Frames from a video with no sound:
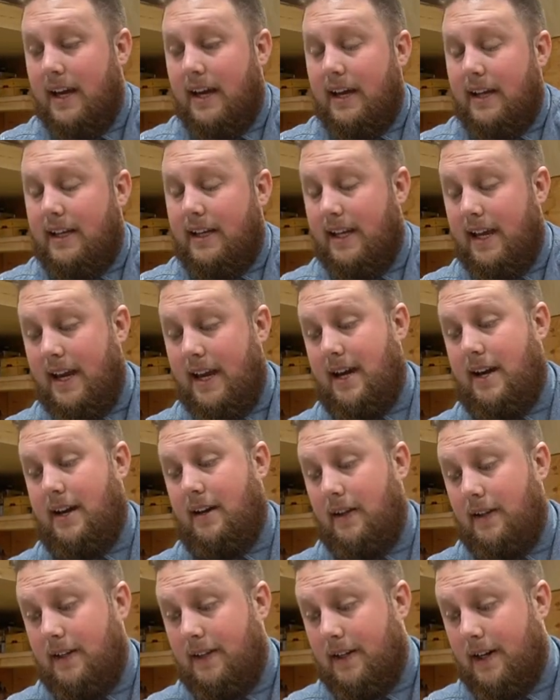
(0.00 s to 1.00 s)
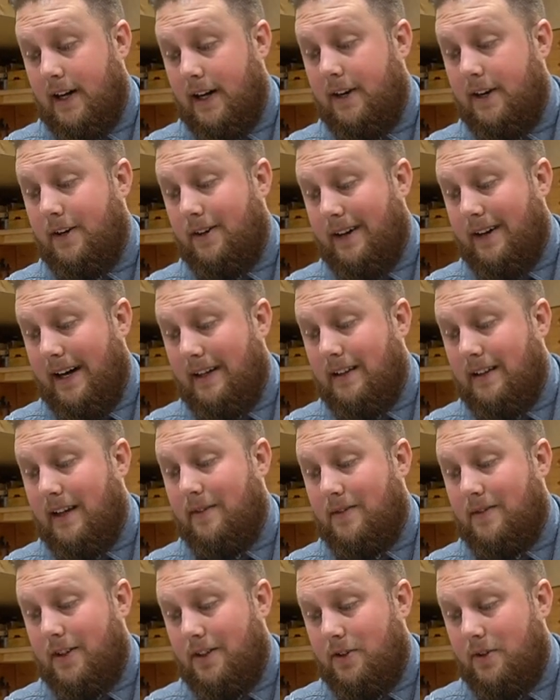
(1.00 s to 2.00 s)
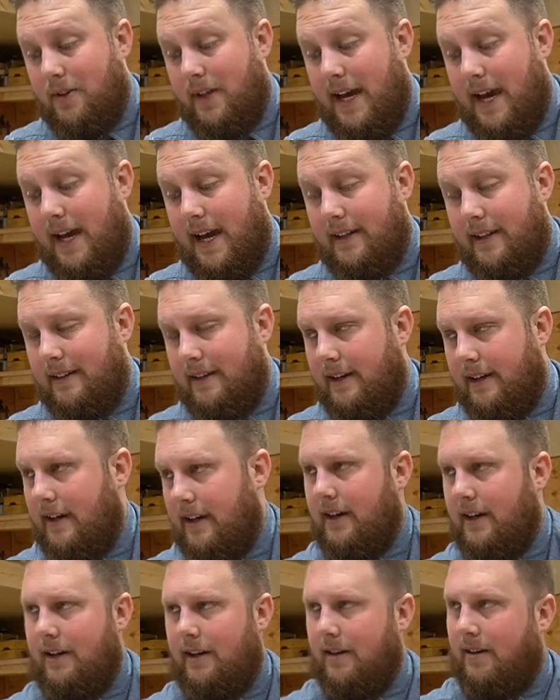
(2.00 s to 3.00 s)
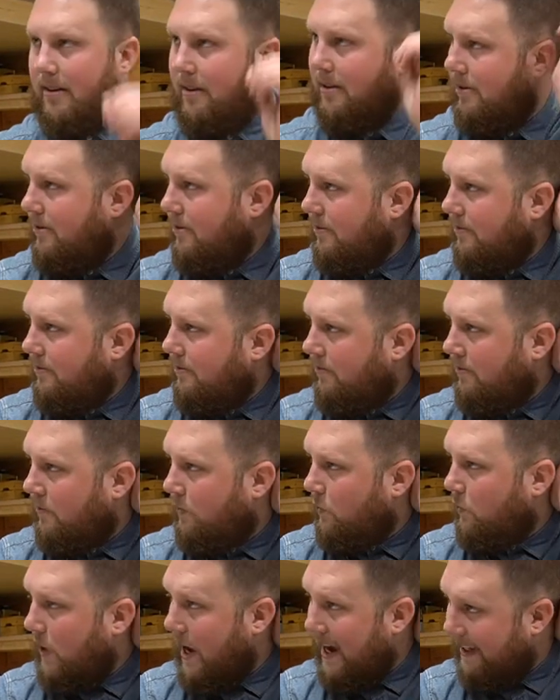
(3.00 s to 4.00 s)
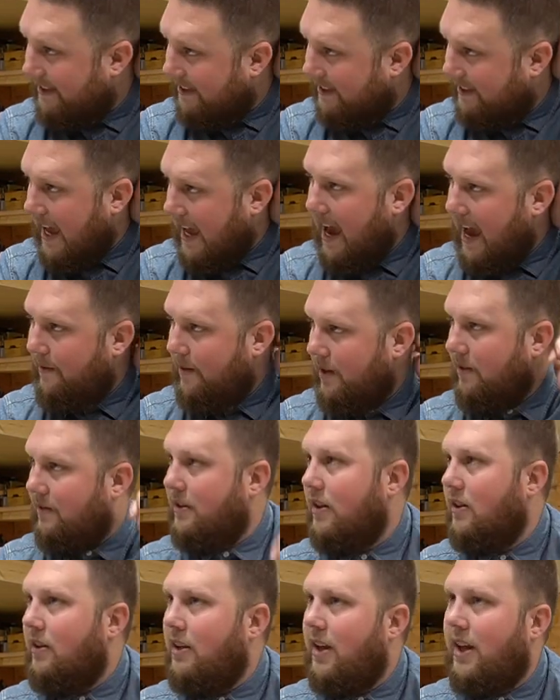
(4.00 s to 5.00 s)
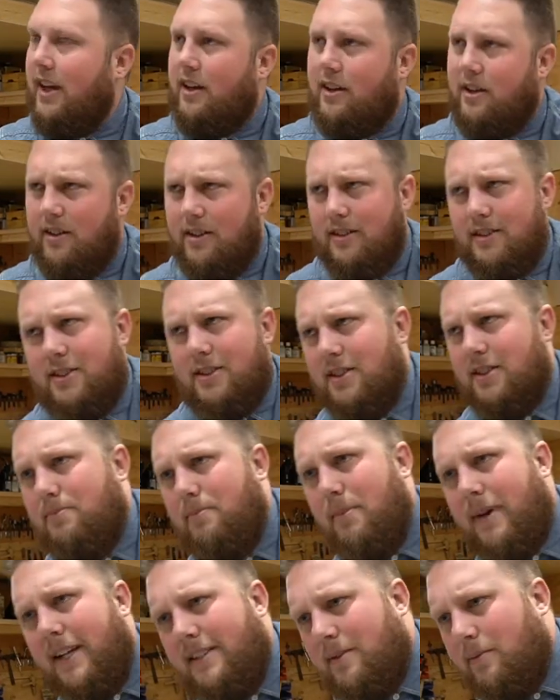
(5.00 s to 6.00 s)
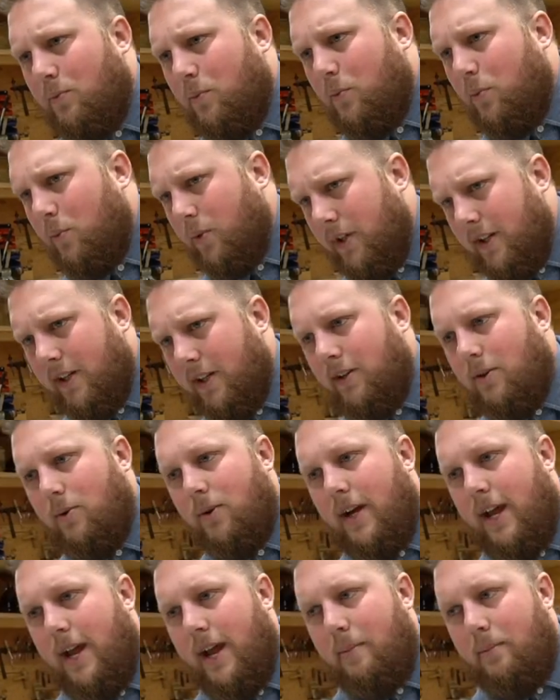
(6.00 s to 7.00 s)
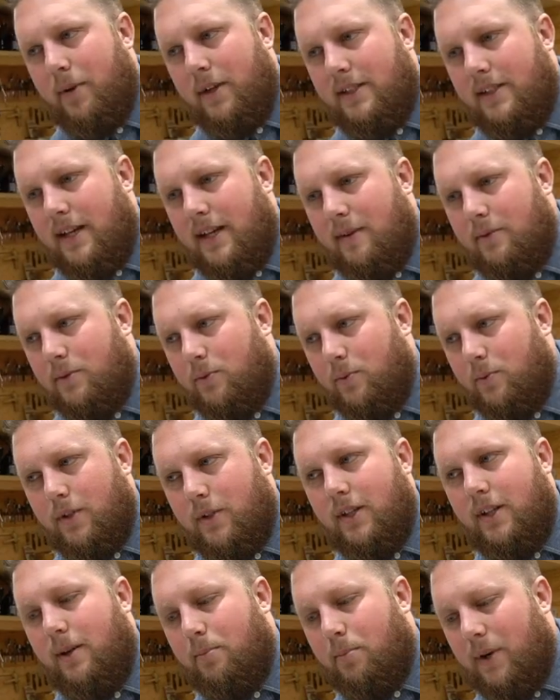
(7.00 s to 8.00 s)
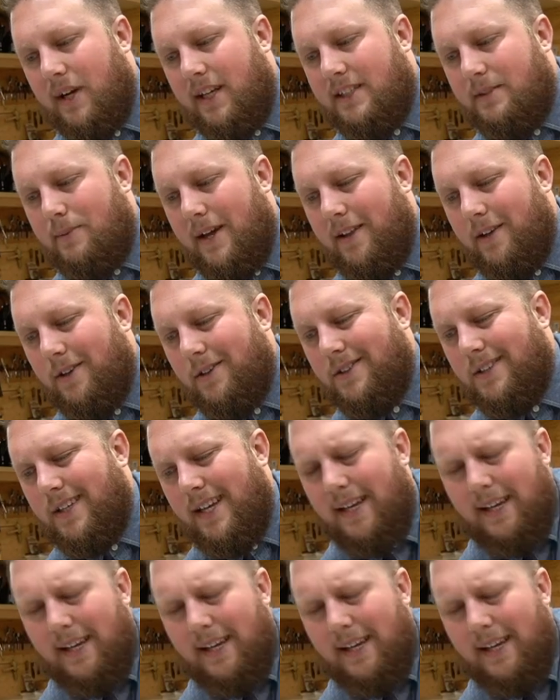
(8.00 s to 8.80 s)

Yeah, I know. I'd love to do that. Um, Ryan Savin of Little King Goods just made some really cool aprons. I was really impressed by those.